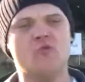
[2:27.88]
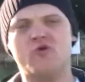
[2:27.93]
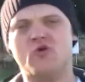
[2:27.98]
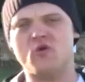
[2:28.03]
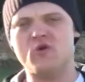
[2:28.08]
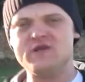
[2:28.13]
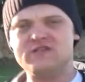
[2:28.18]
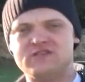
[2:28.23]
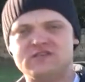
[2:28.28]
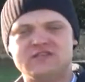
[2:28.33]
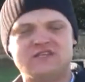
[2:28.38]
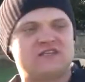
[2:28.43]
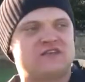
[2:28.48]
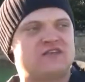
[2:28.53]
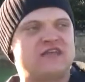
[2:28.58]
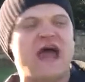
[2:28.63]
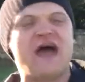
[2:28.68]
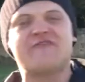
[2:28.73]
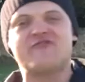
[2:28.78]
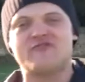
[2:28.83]
We're going to this
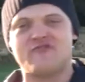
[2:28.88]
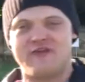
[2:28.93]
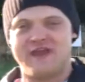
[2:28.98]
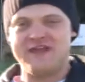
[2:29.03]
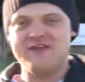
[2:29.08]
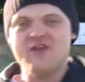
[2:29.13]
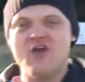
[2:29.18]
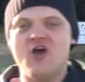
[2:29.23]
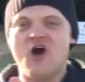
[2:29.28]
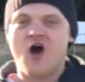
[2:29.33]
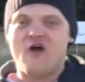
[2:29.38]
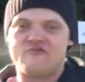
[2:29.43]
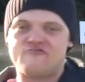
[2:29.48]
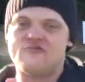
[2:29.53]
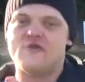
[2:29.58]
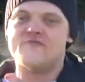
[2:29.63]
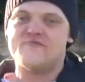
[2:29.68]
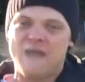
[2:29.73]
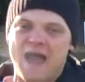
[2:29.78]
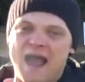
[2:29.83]
gathering over at